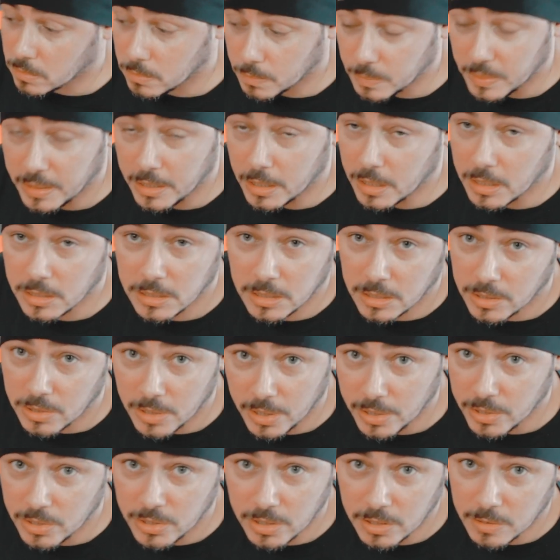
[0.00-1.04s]
because
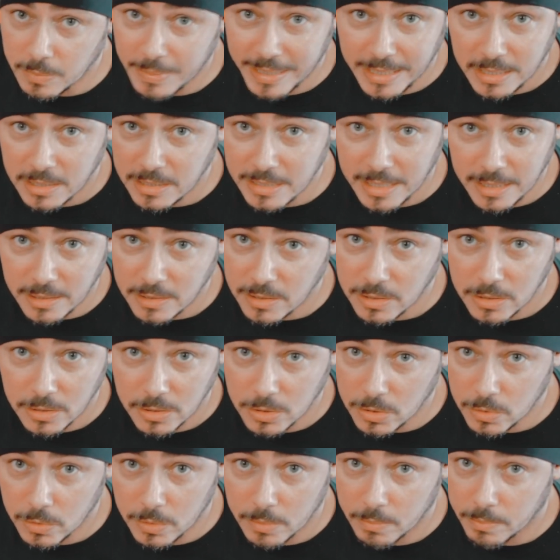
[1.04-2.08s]
it just makes sense to
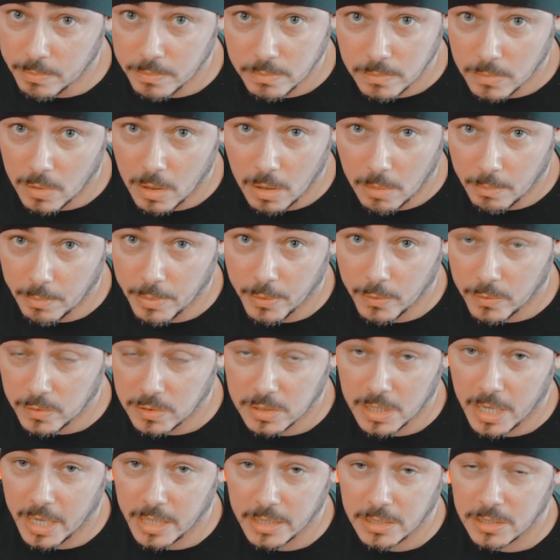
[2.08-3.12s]
do it on both
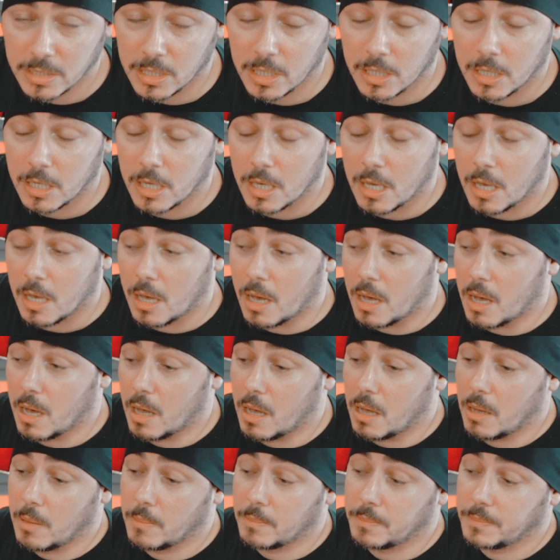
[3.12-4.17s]
sides.
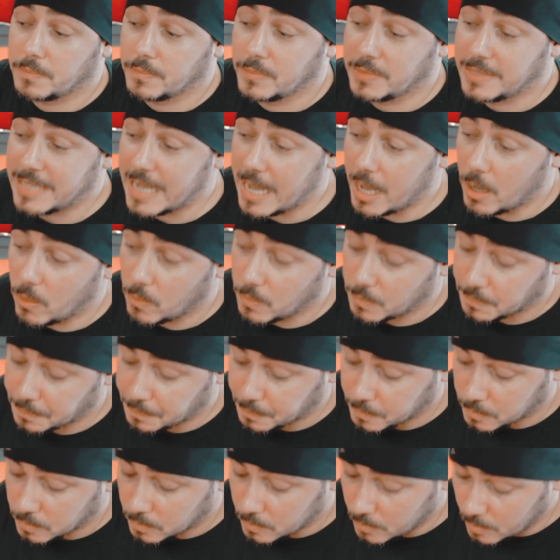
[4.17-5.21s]
Now,
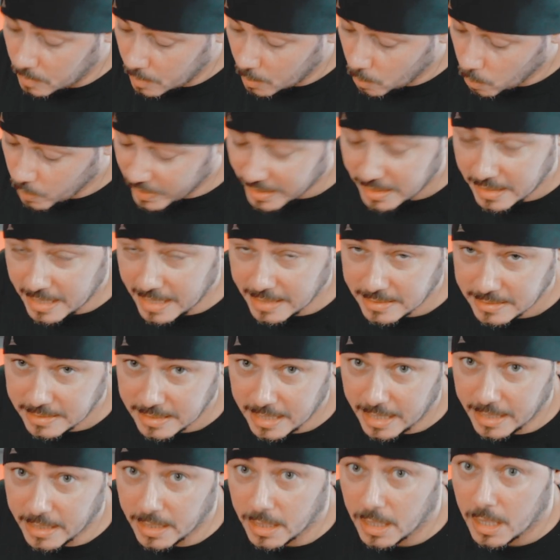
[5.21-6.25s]
with that
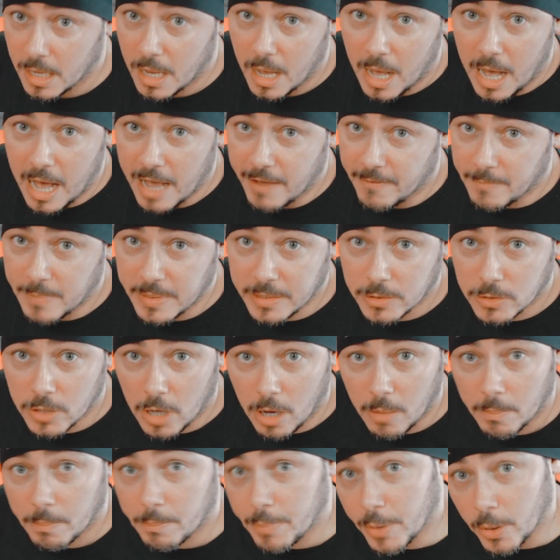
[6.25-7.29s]
said, I've been
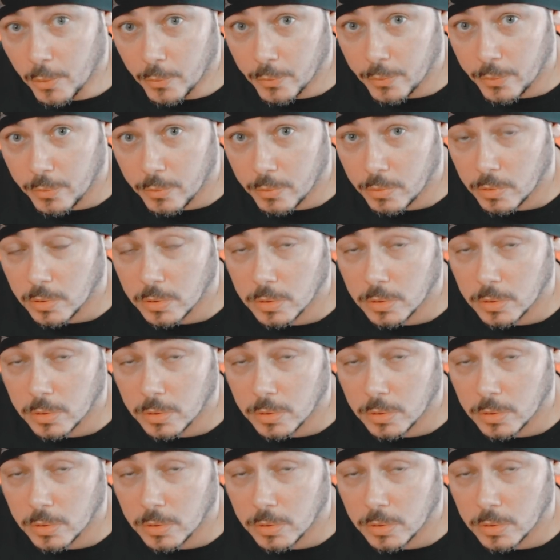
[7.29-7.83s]
taught both.